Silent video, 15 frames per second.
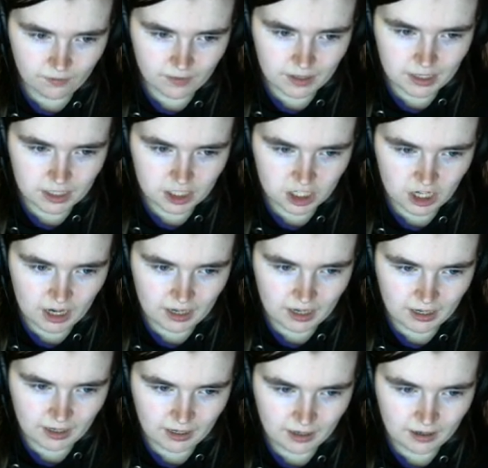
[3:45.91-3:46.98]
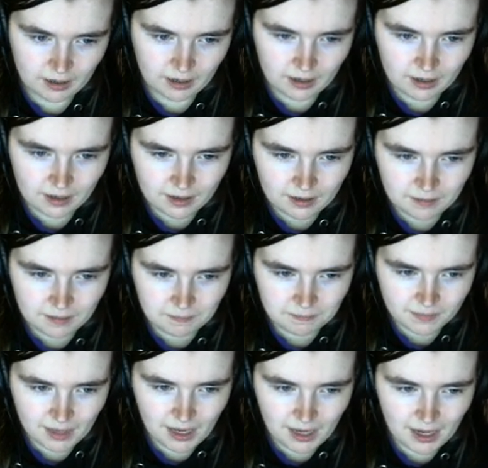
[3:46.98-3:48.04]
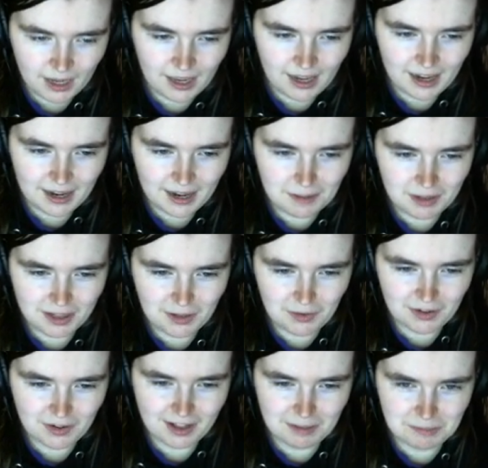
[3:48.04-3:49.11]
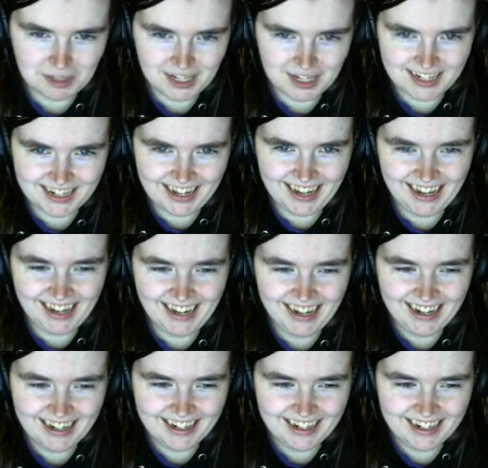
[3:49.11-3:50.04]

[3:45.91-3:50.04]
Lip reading: knees shaking. I'm a little clumsy today.